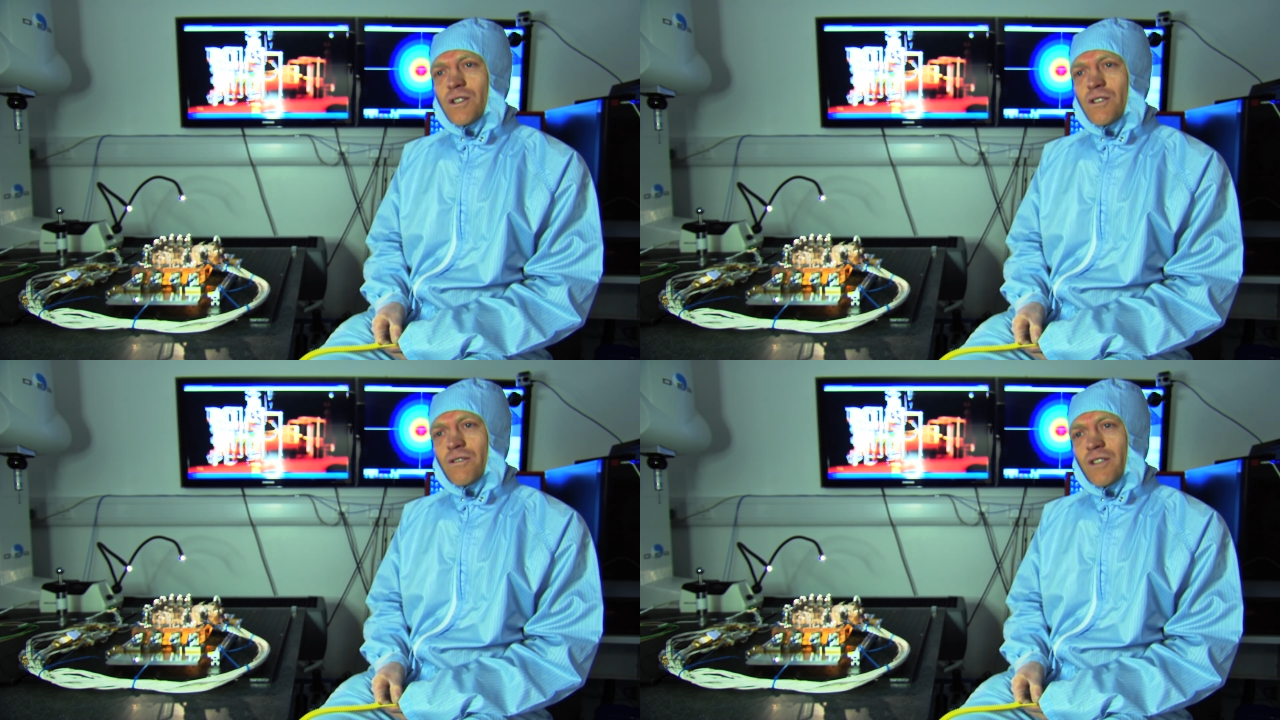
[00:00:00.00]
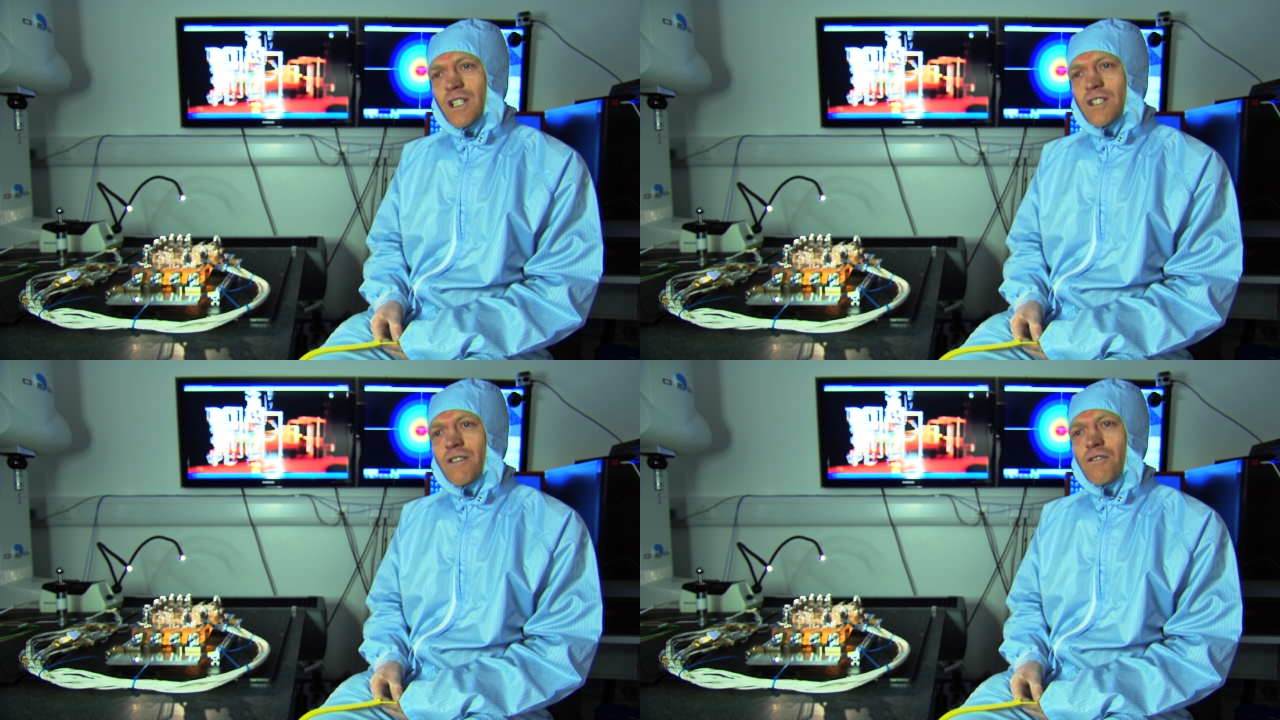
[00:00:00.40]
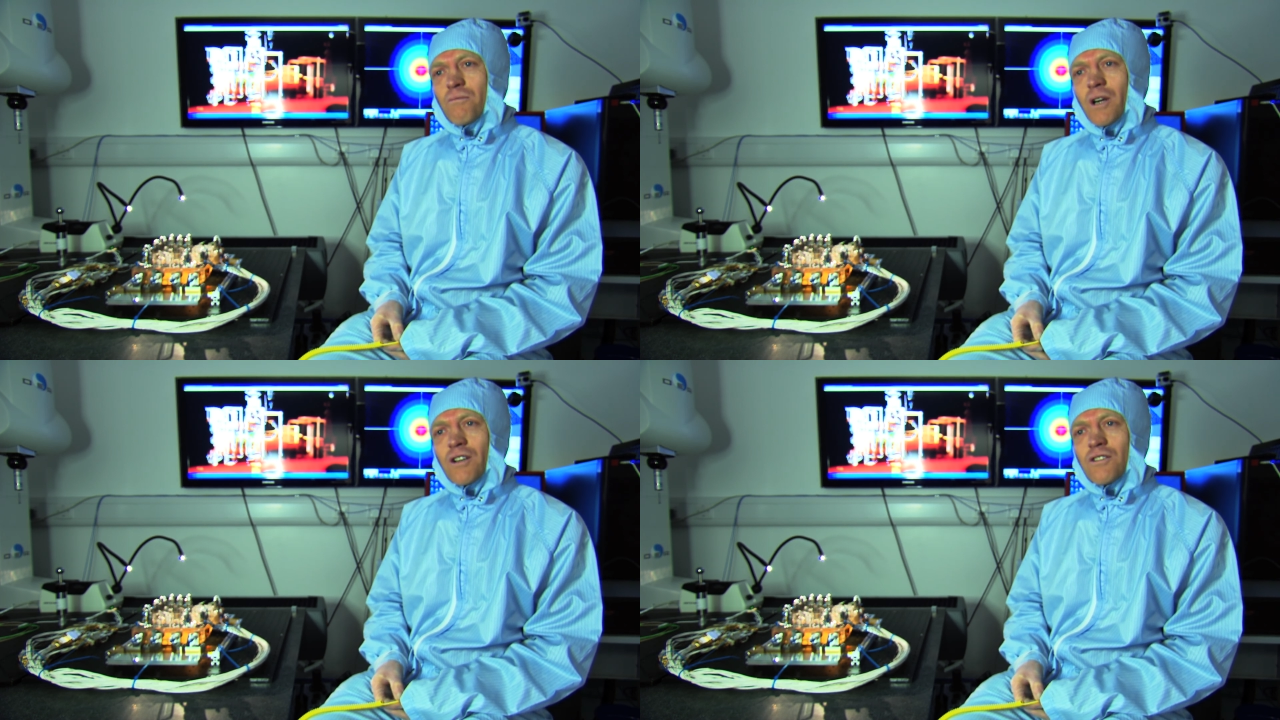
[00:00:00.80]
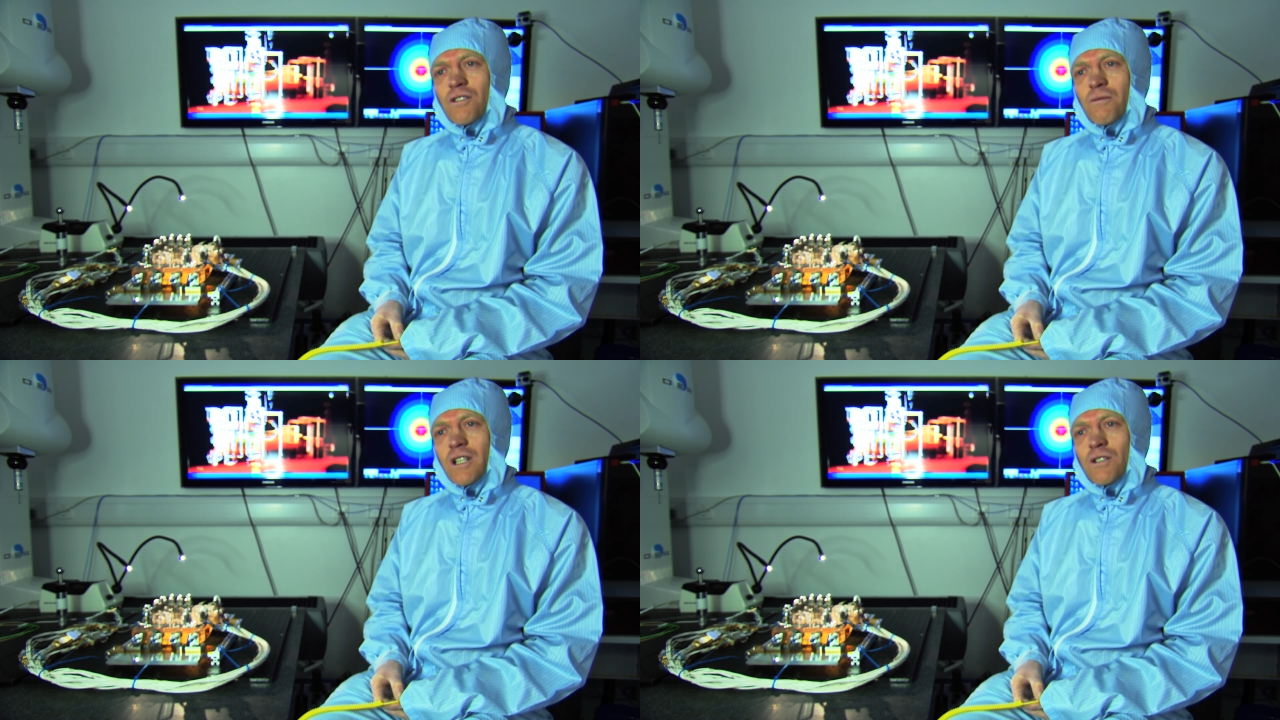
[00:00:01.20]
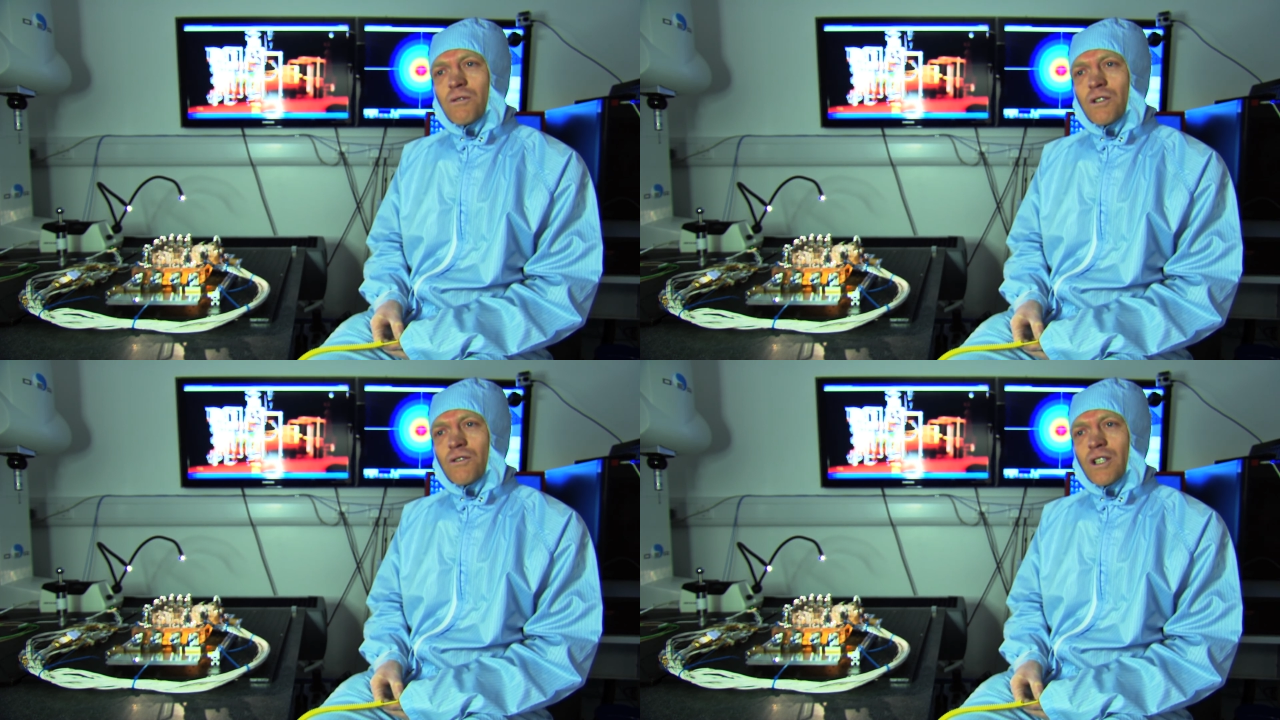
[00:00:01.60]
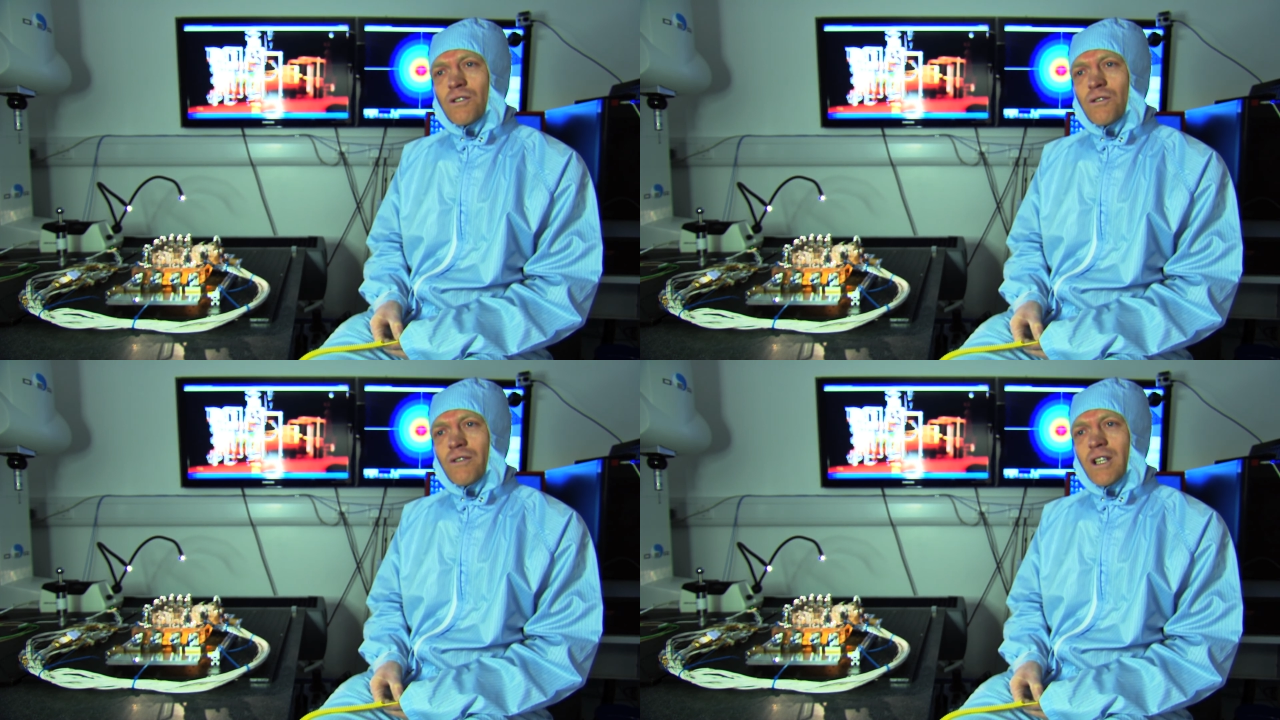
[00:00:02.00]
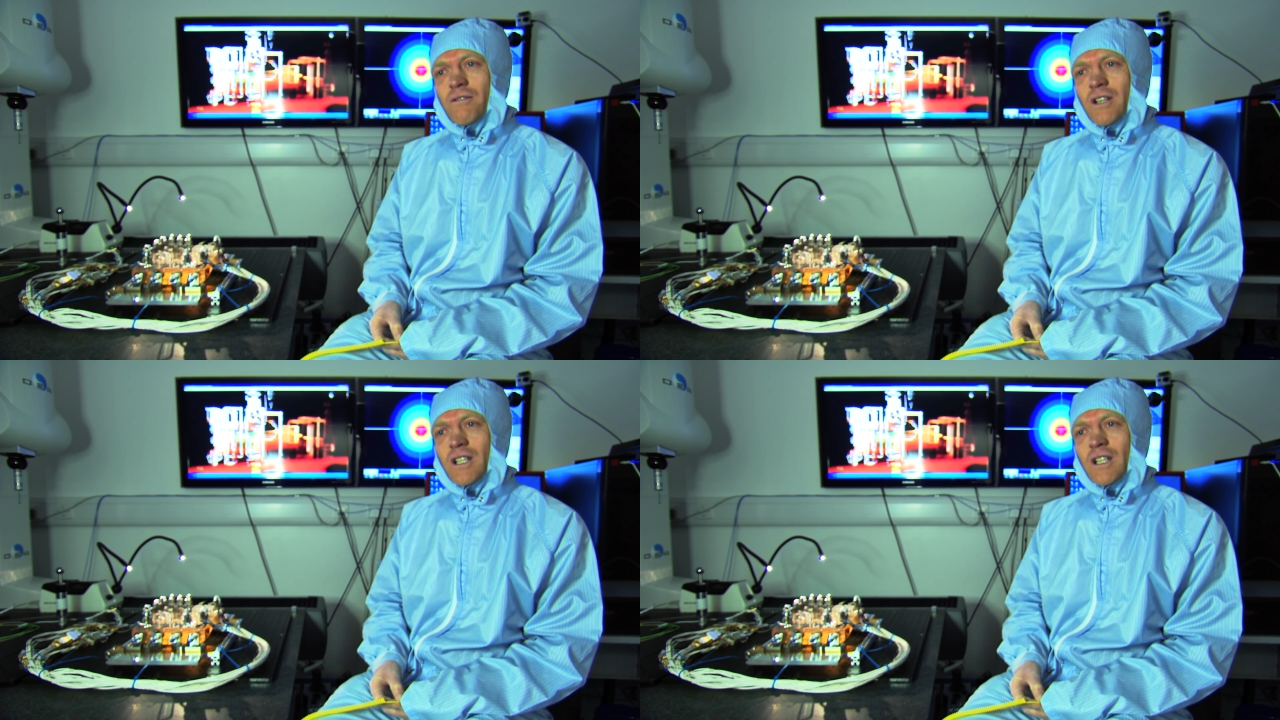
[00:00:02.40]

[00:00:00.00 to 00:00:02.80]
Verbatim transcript: to the various different parts of the bench when you're trying to do very fine